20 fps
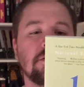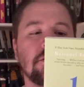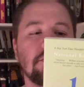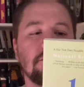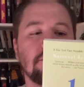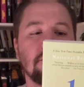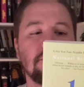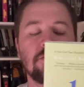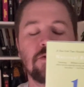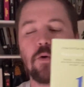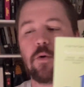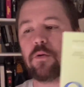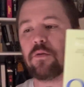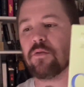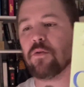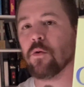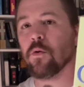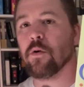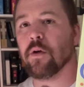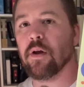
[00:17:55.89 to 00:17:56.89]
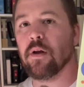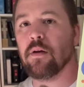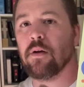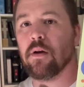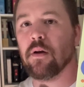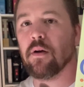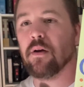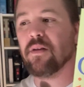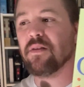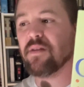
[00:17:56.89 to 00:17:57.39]
There's a short story in
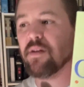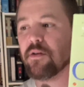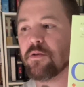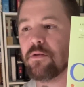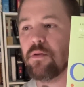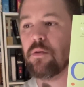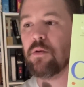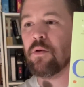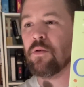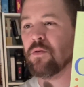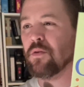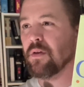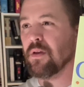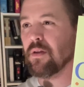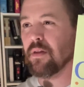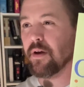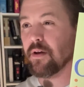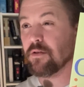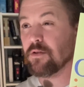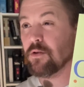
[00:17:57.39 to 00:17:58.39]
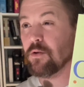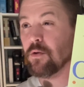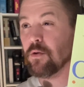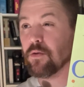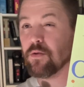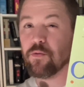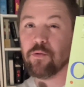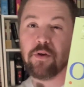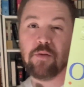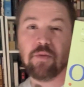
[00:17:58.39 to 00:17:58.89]
here. It's actually only like 2 or
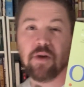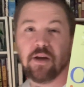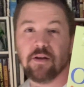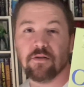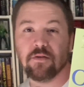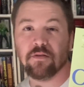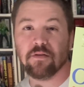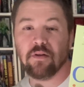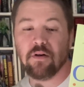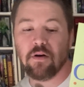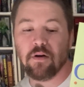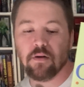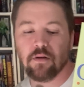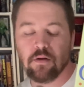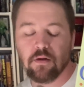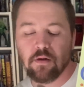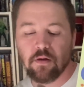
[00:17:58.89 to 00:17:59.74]
3 pages long.